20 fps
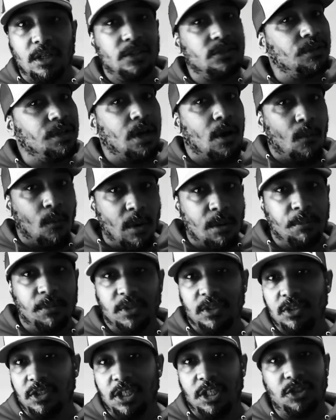there's only a one
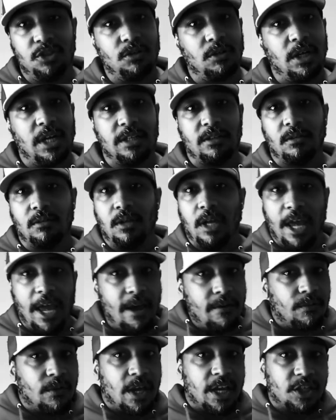percent chance you're gonna have to
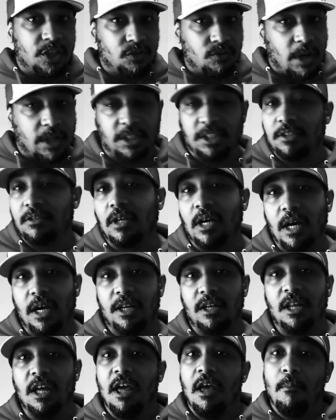ever extract this
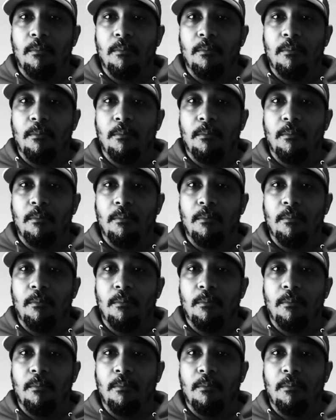gun.